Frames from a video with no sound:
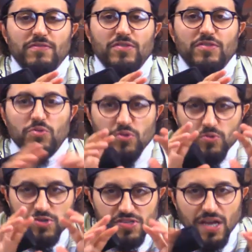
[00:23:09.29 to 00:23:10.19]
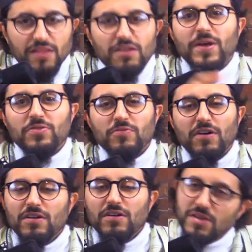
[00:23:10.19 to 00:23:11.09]
you were silent about the
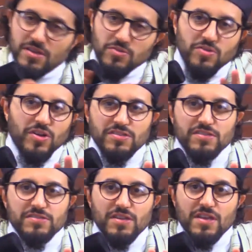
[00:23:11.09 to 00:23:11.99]
wrong, you caused this.